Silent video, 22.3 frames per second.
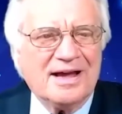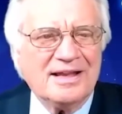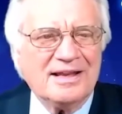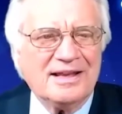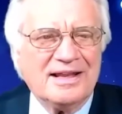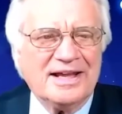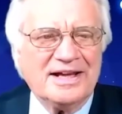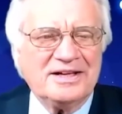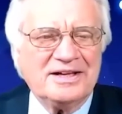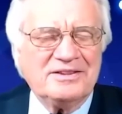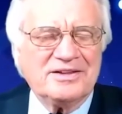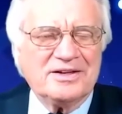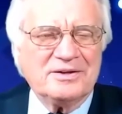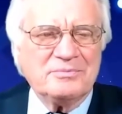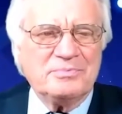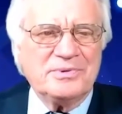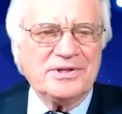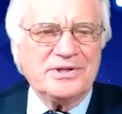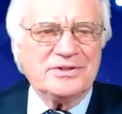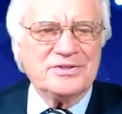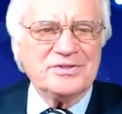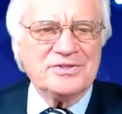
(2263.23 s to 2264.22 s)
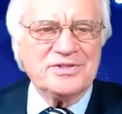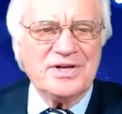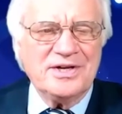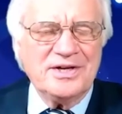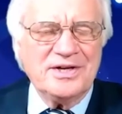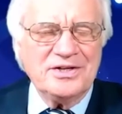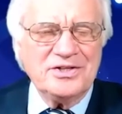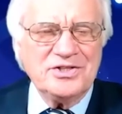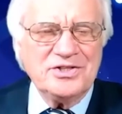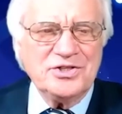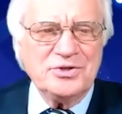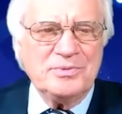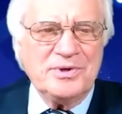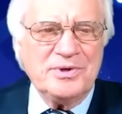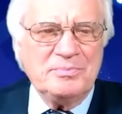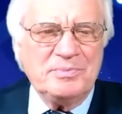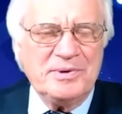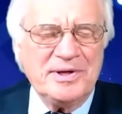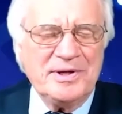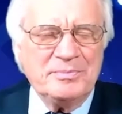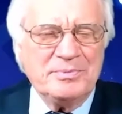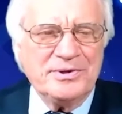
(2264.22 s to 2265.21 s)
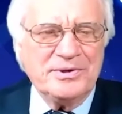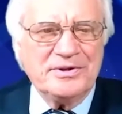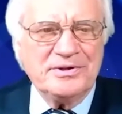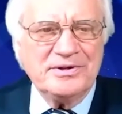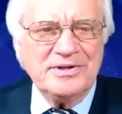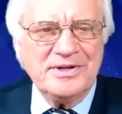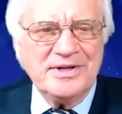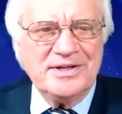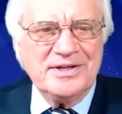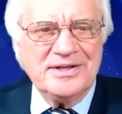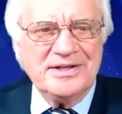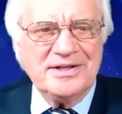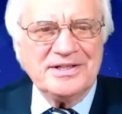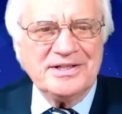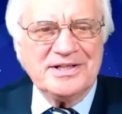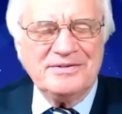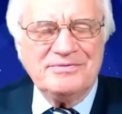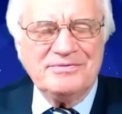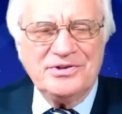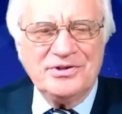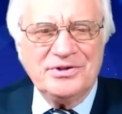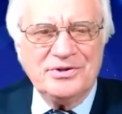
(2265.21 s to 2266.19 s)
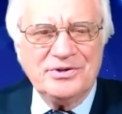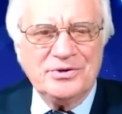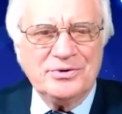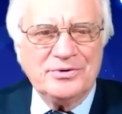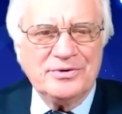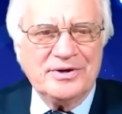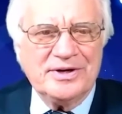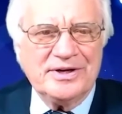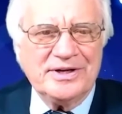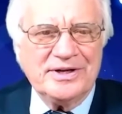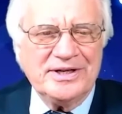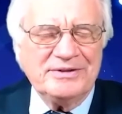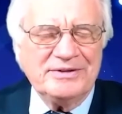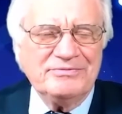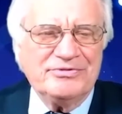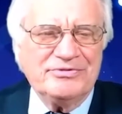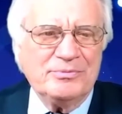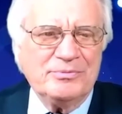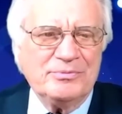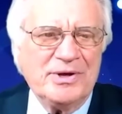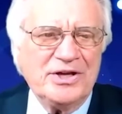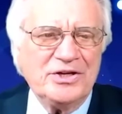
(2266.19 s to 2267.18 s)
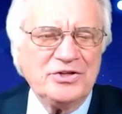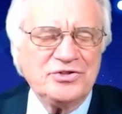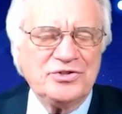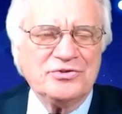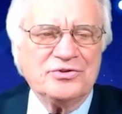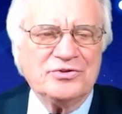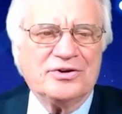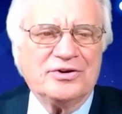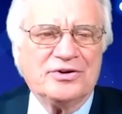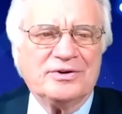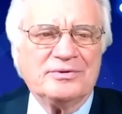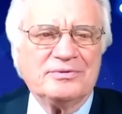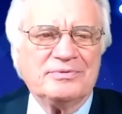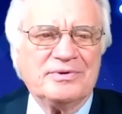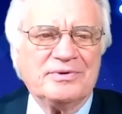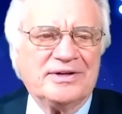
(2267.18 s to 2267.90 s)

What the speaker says: I like that, because too many people give you information or